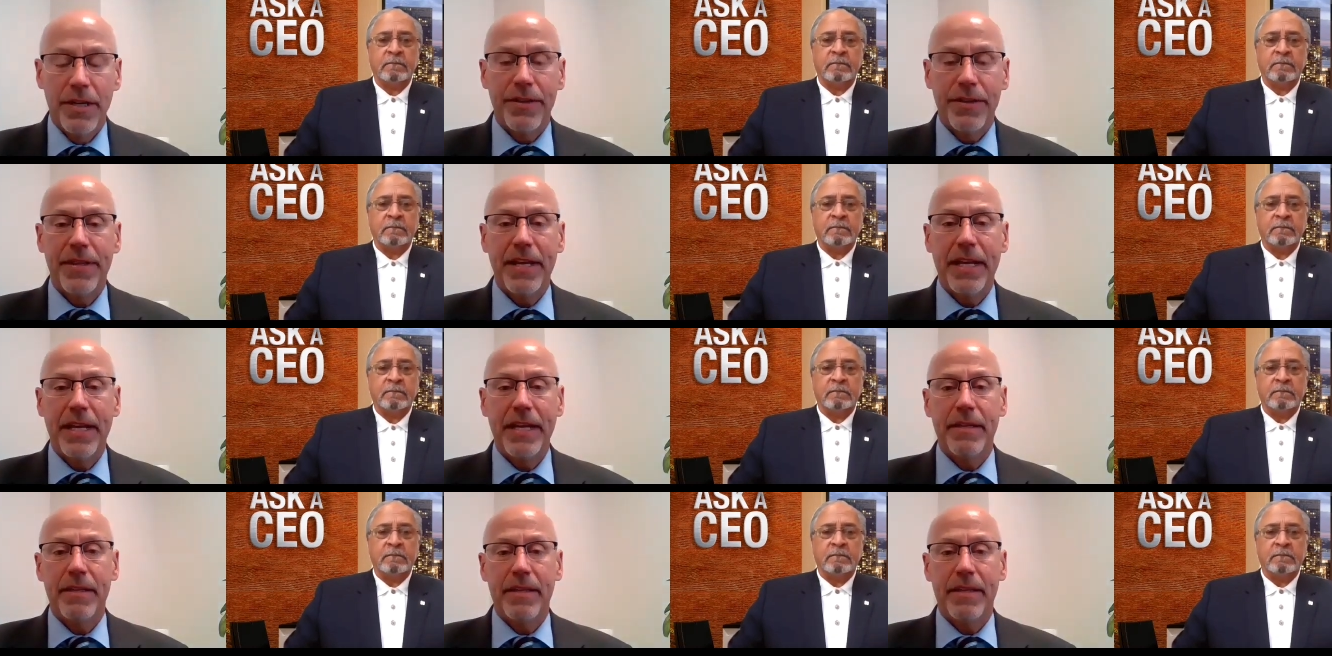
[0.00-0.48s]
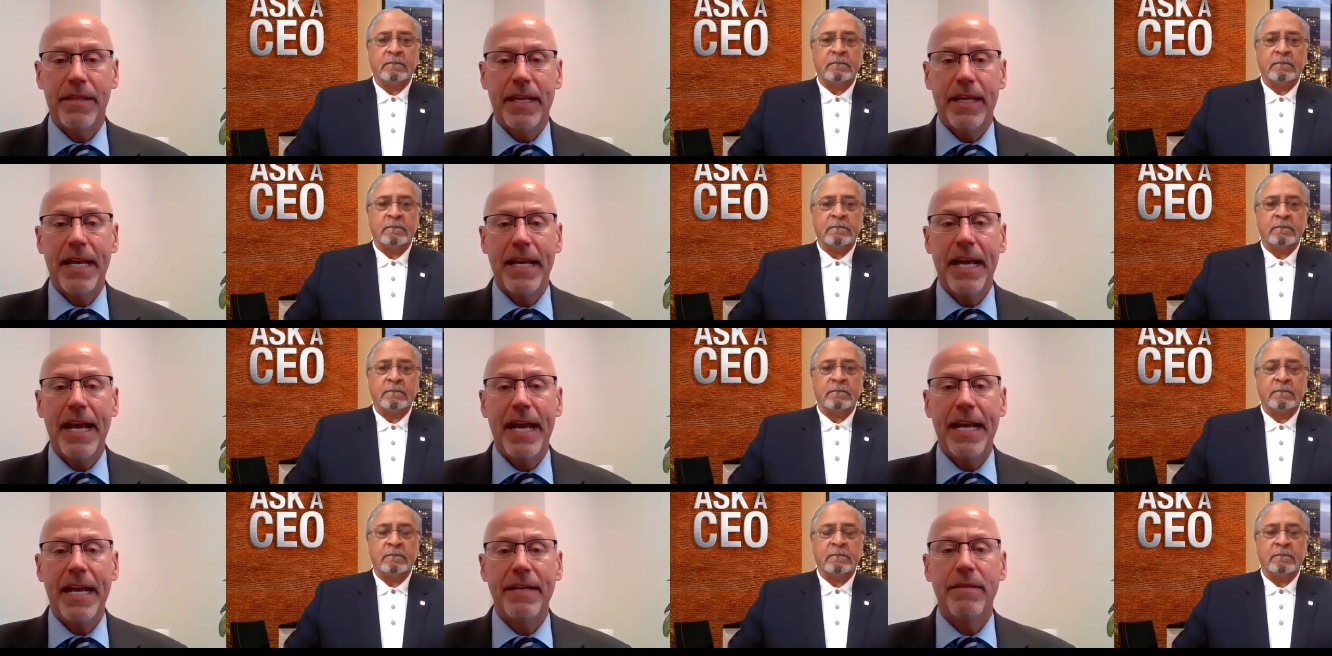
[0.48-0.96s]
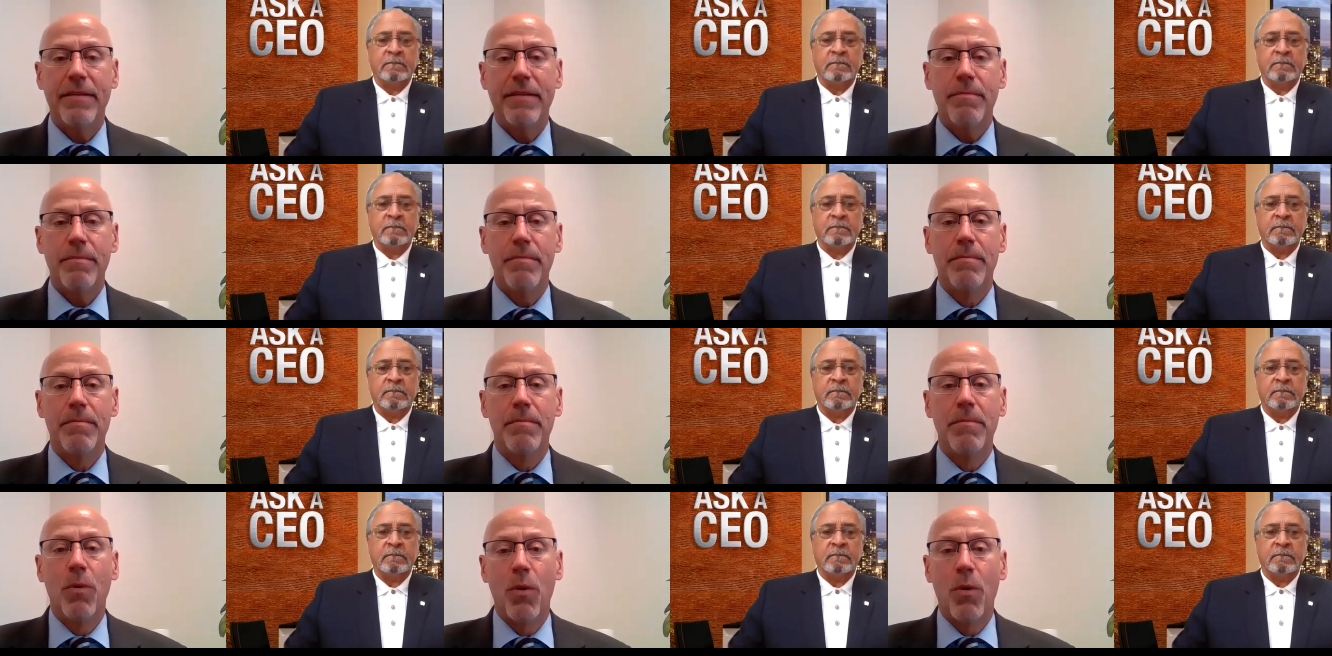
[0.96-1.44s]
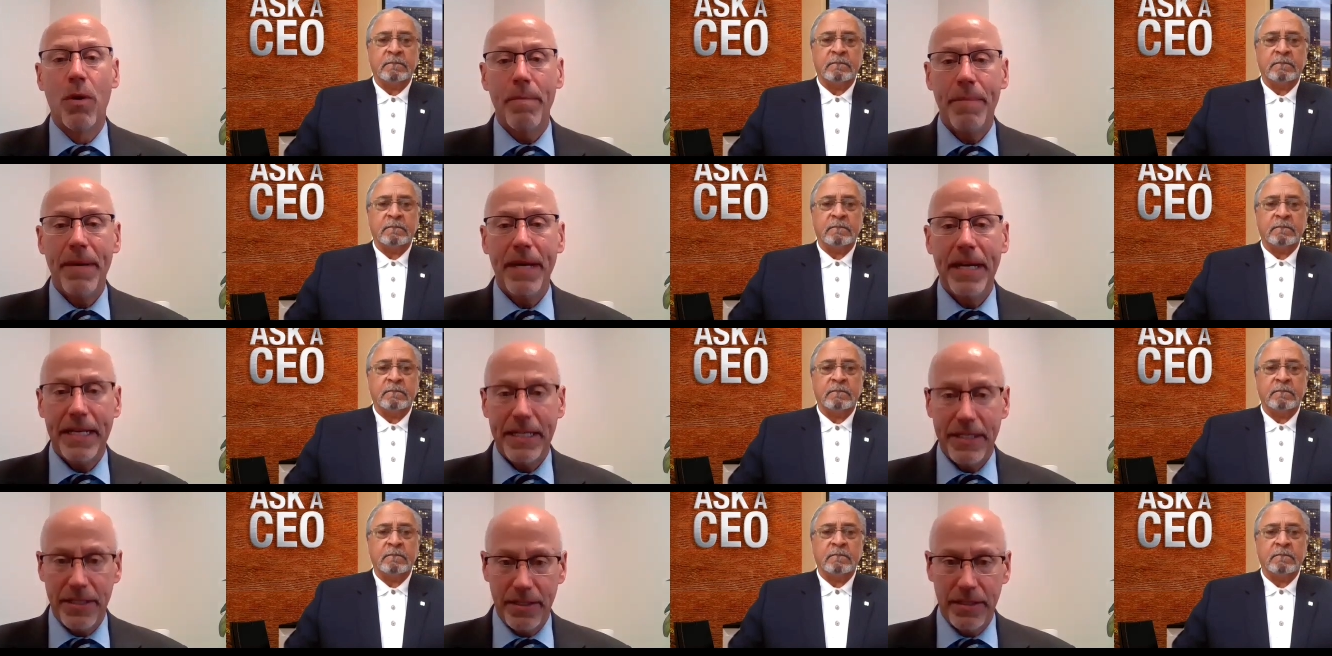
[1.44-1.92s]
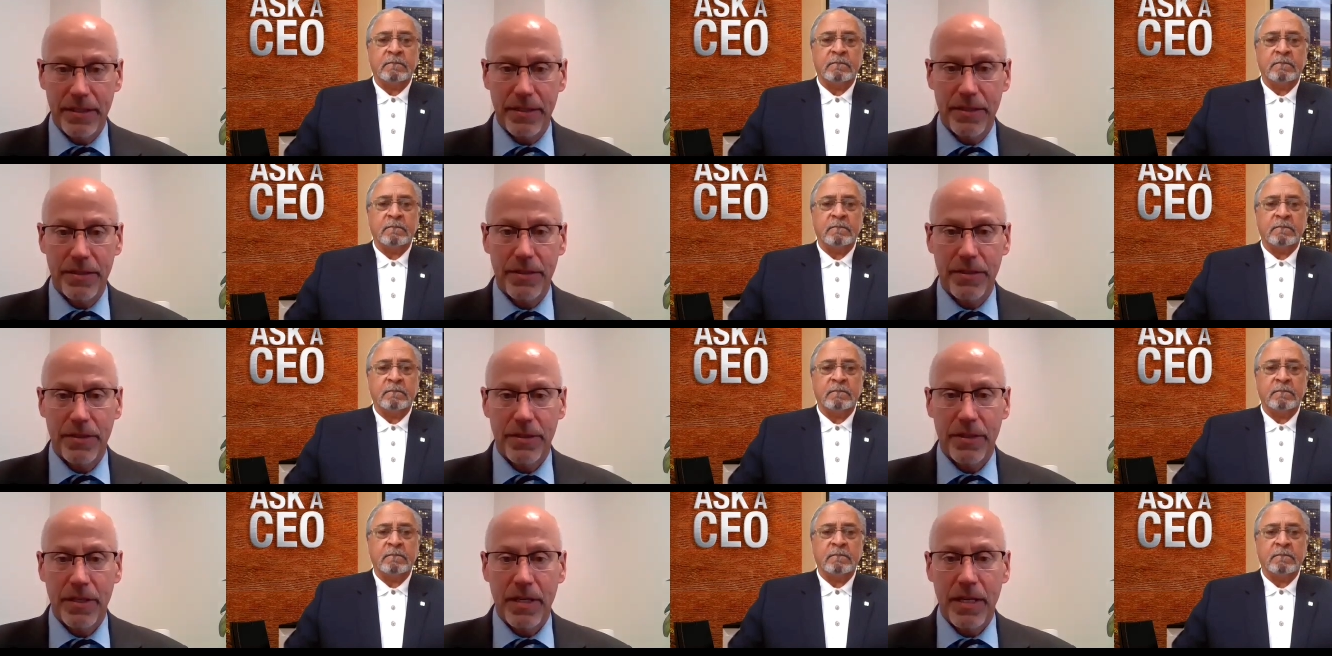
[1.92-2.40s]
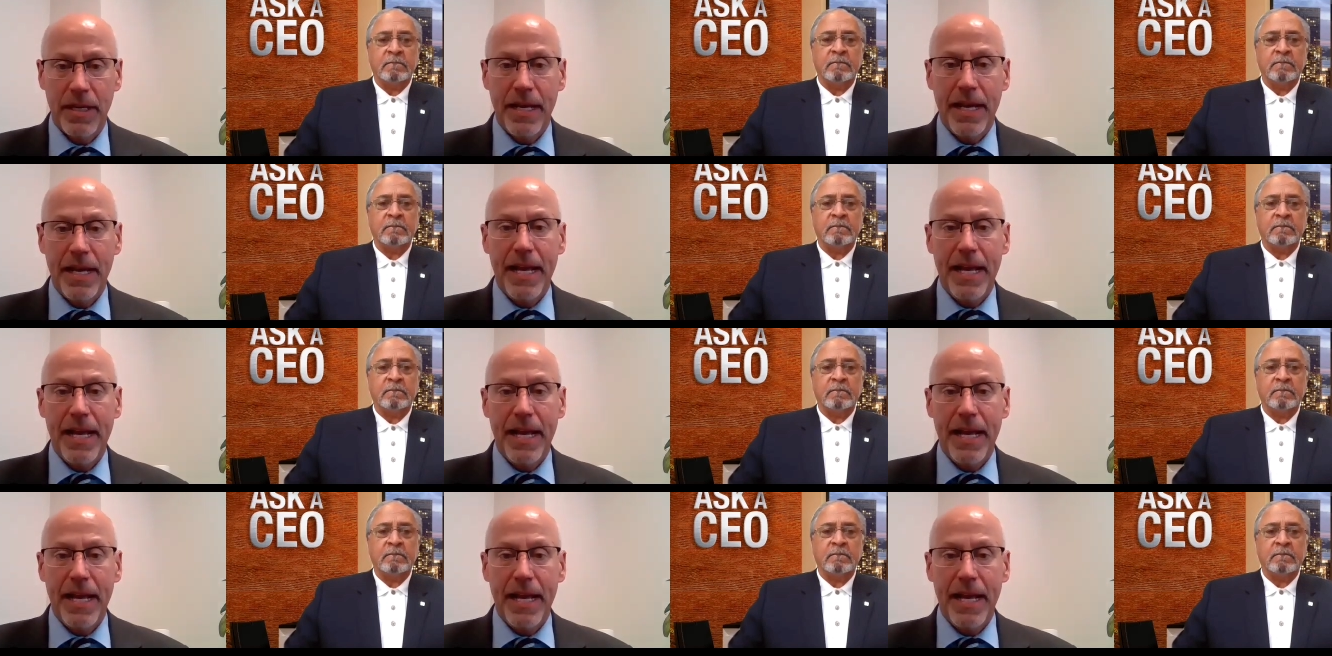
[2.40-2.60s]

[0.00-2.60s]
Speaker 1: they they had more patients